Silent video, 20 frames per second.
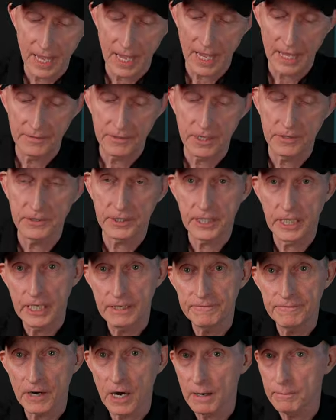And then the
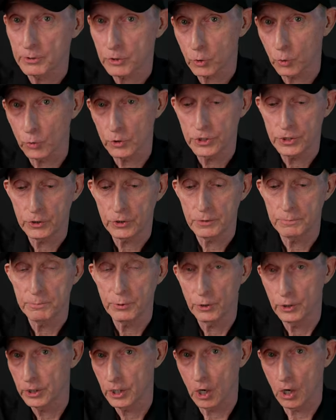key fob, of course, you can
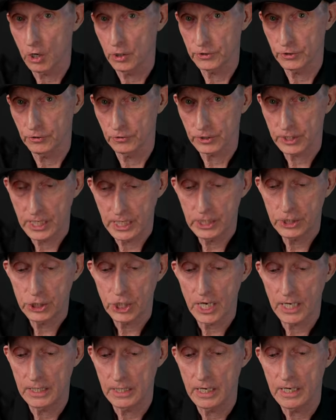put on your
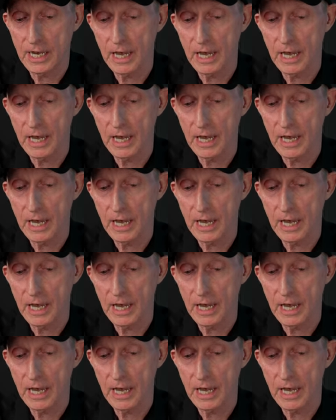keychain.